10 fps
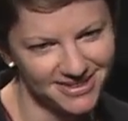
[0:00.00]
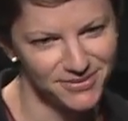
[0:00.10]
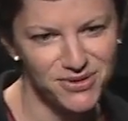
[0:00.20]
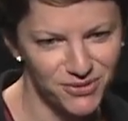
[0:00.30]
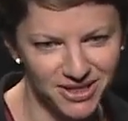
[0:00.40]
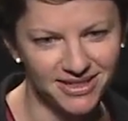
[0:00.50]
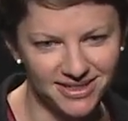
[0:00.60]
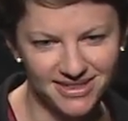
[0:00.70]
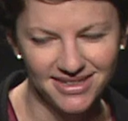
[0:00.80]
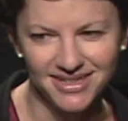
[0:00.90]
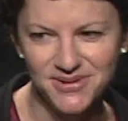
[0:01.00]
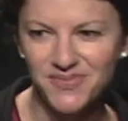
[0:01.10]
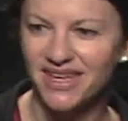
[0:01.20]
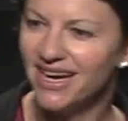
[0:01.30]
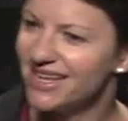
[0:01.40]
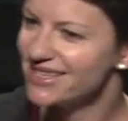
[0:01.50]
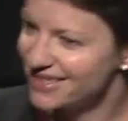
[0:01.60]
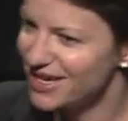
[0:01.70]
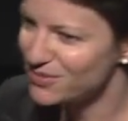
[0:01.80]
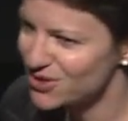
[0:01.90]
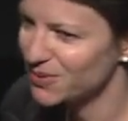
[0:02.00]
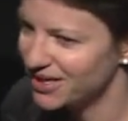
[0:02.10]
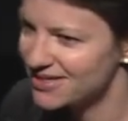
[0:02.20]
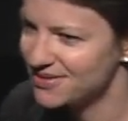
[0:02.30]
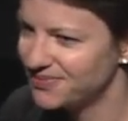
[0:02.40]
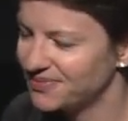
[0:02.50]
I mean, really? And I had the same response.